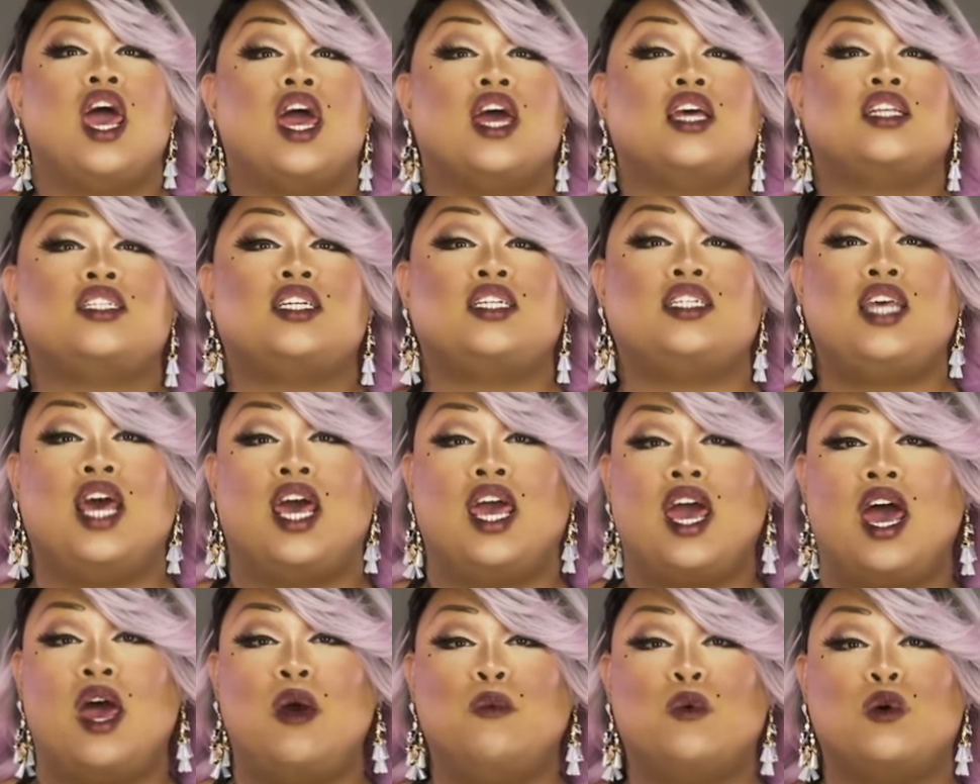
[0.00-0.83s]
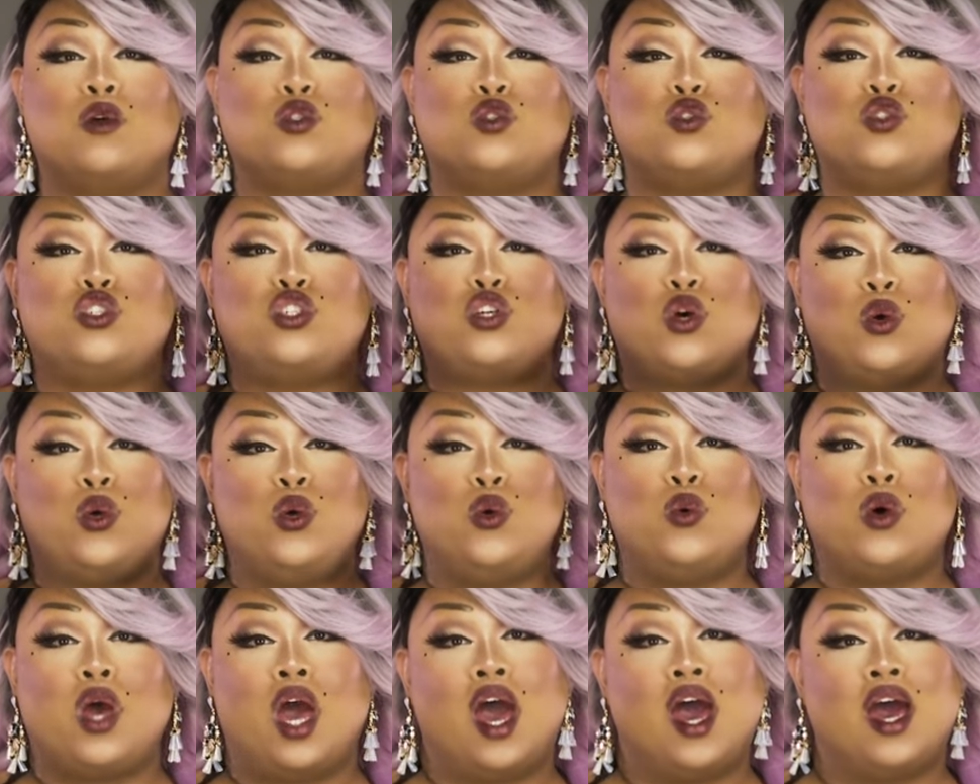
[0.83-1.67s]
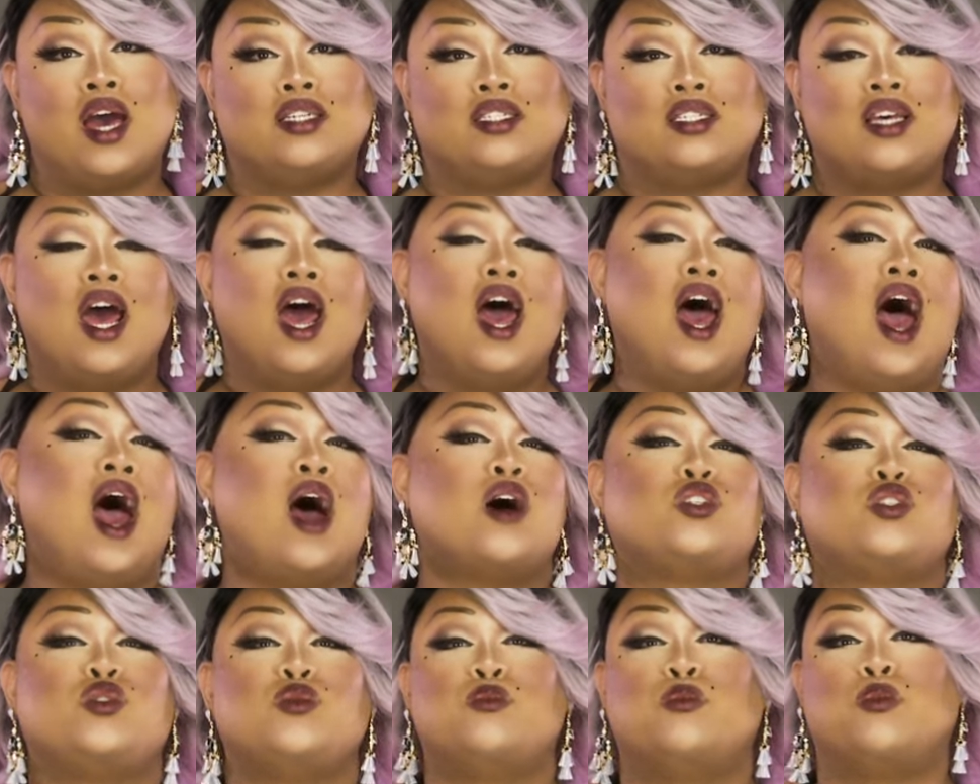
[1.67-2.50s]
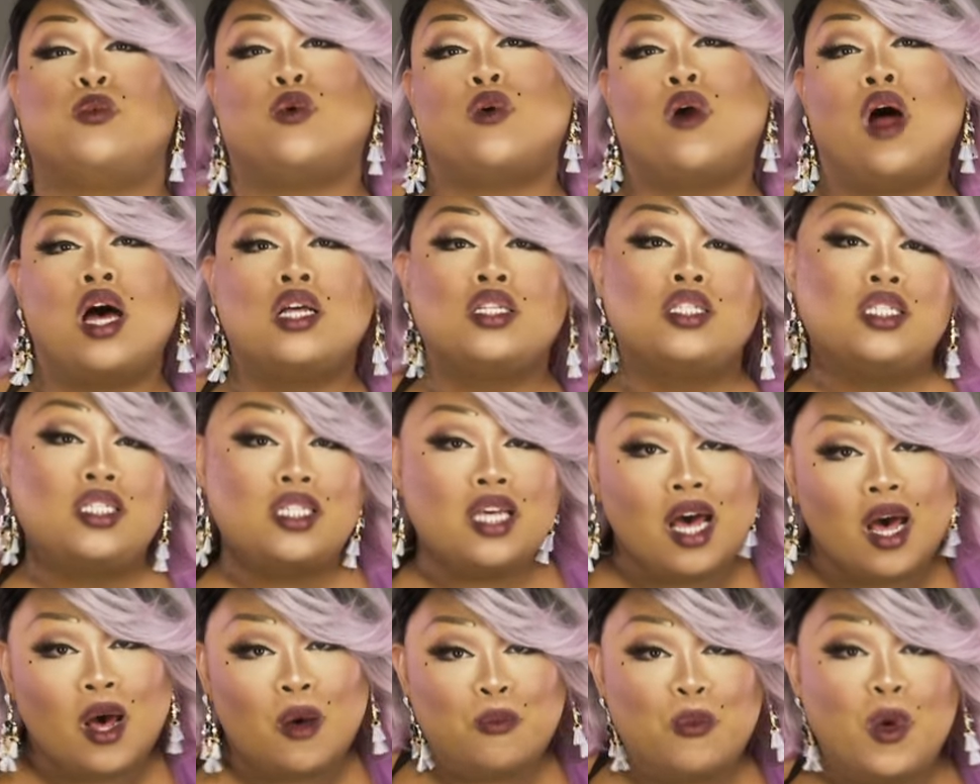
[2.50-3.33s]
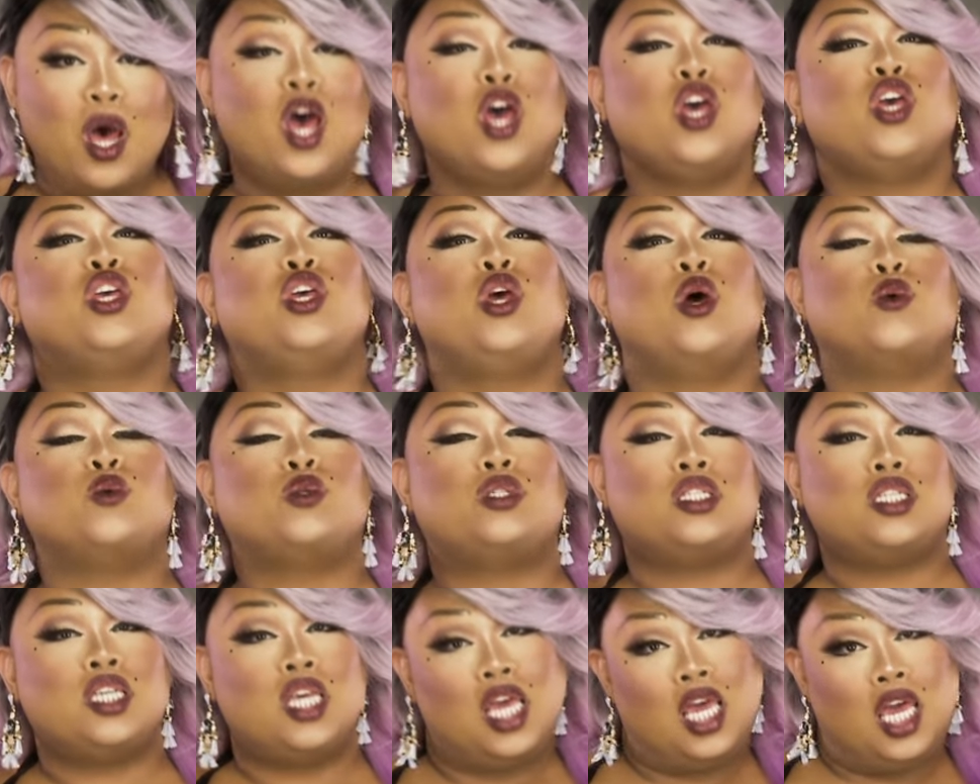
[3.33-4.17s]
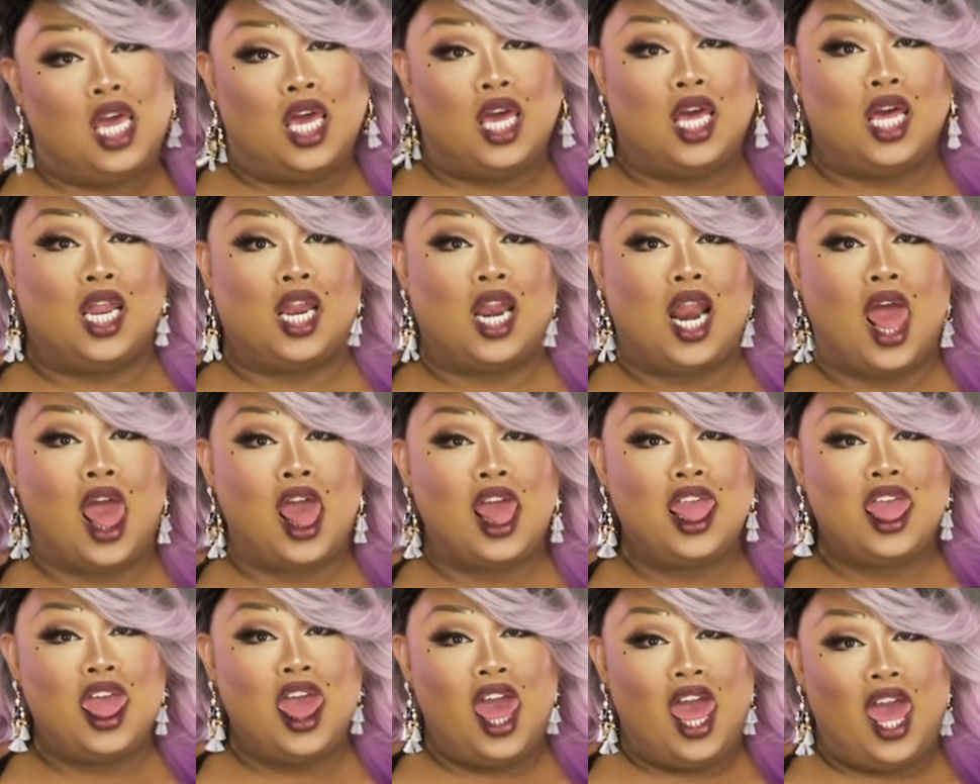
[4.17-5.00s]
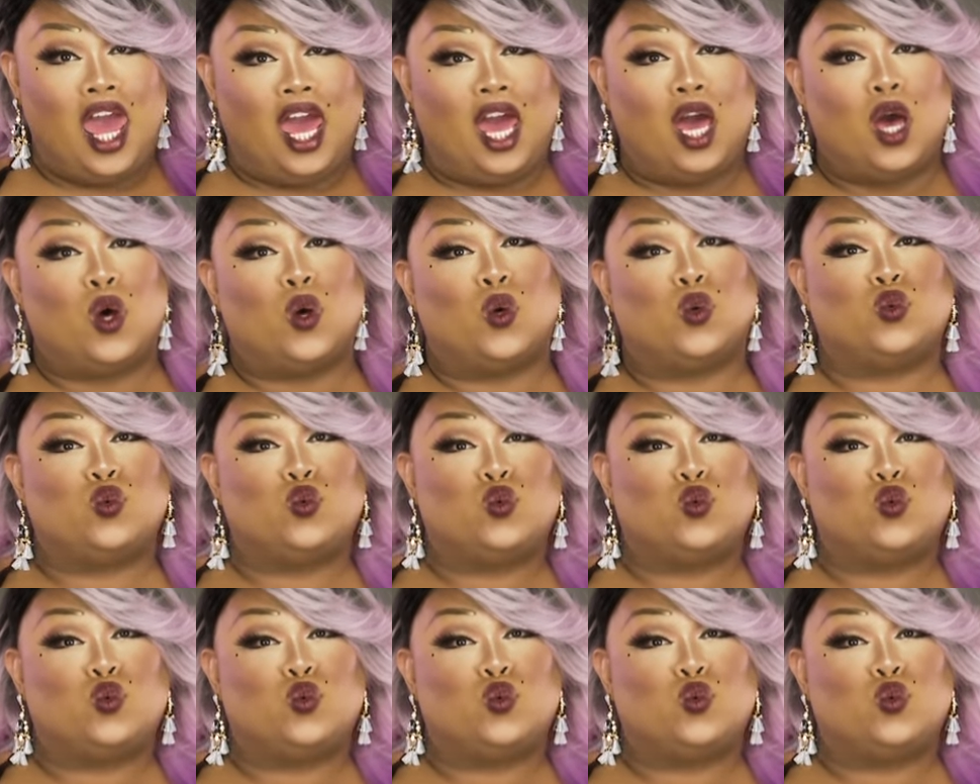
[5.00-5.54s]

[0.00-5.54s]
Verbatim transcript: And today I'm going to show you guys how to bronze up your skin. Ow.